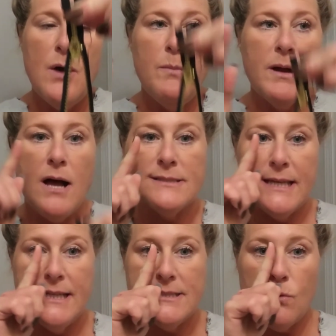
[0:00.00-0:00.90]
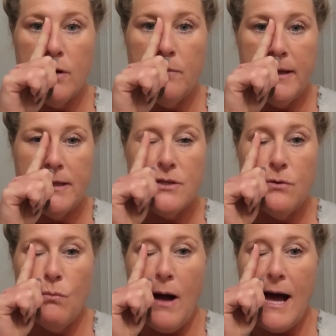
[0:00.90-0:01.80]
because it's going to be
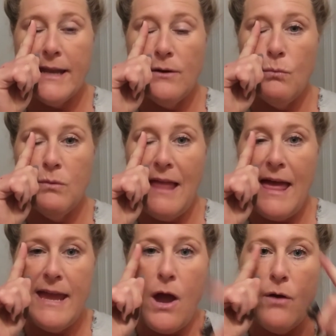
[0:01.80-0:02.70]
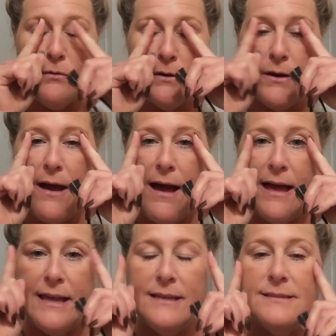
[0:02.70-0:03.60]
too wide. It'll lay over your
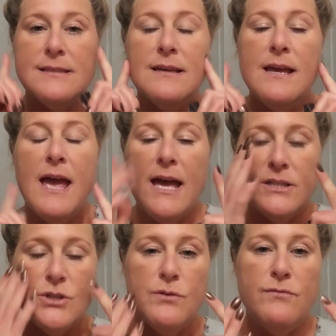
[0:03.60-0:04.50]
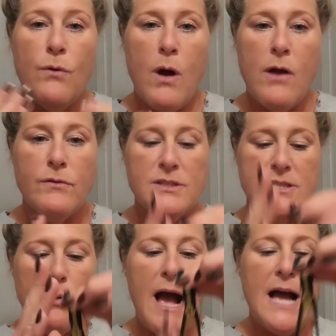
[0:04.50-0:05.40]
eyes and too far over,
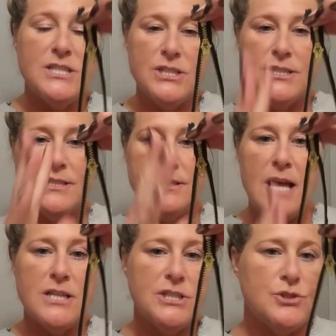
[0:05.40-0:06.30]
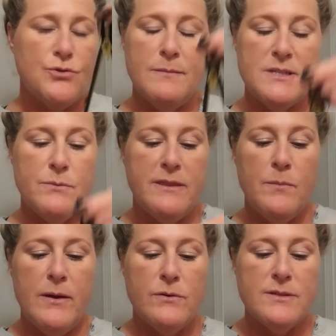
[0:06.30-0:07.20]
so I just trimmed it with a
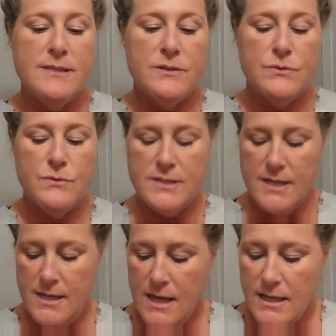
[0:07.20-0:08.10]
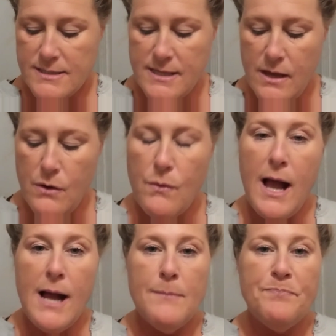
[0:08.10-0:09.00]
pair of scissors. So
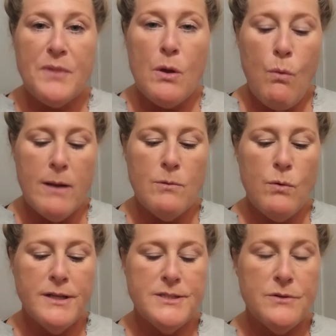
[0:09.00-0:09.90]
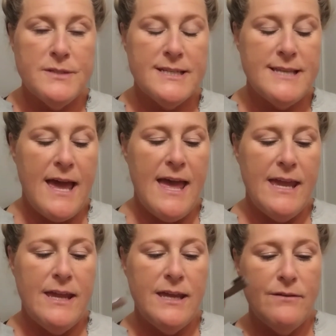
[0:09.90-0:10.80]
what I'm going to do
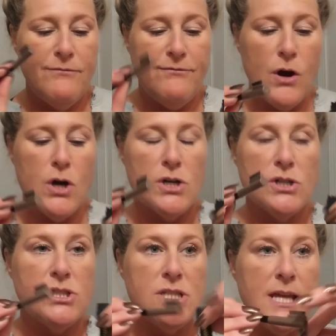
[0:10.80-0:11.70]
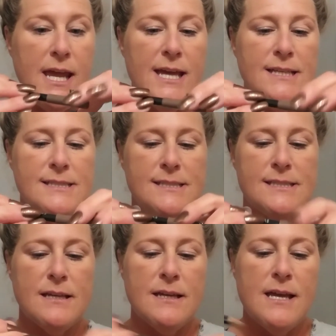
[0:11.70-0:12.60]
today first is